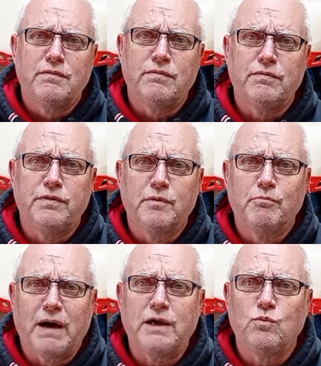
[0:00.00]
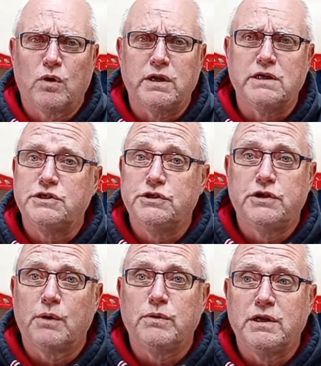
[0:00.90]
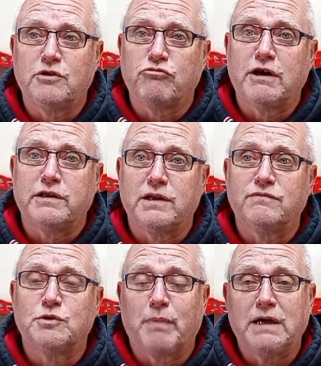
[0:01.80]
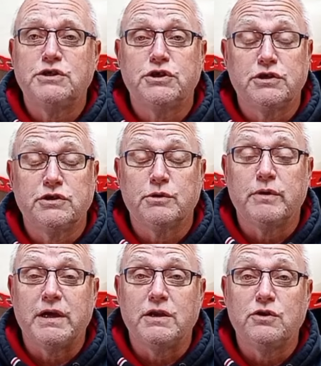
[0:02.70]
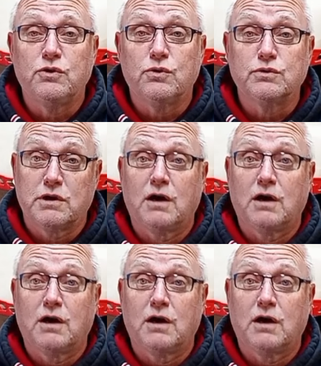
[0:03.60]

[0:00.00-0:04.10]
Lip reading: The main one is you don't need a great deal of space. You can do it indoors.